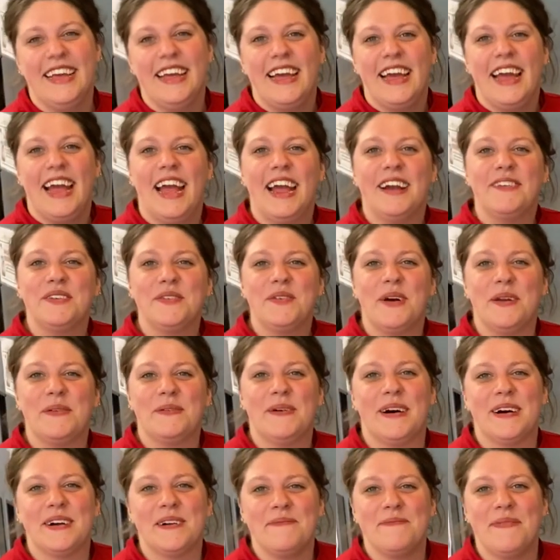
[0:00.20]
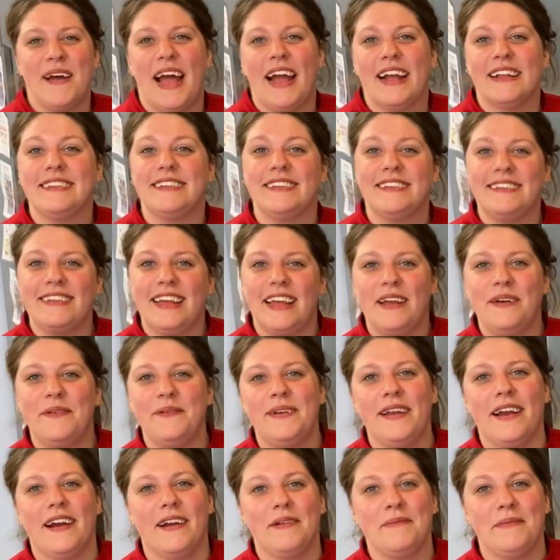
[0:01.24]
Hey everyone, welcome back. Today
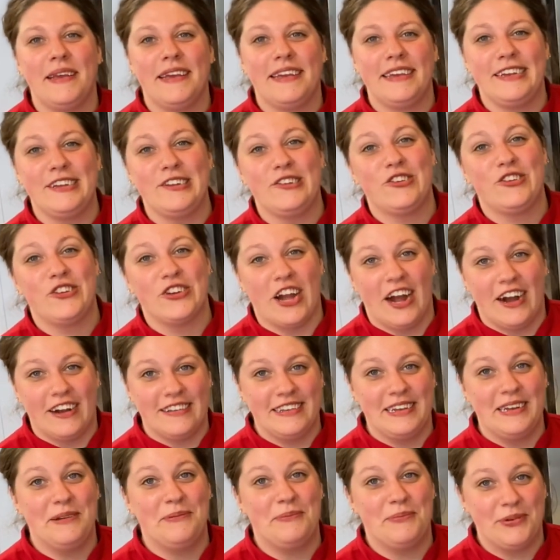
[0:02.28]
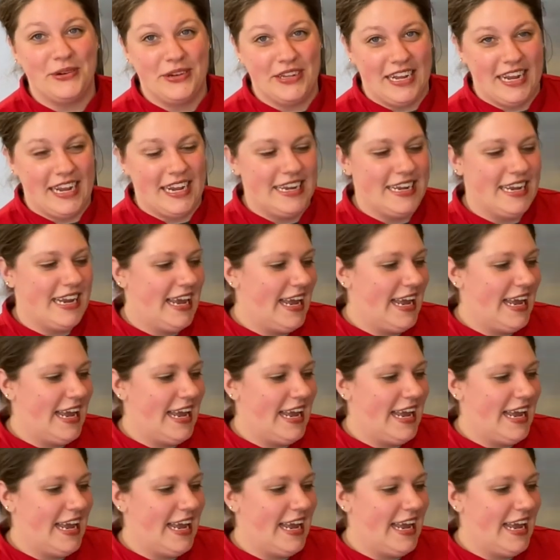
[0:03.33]
we are making chocolate pudding,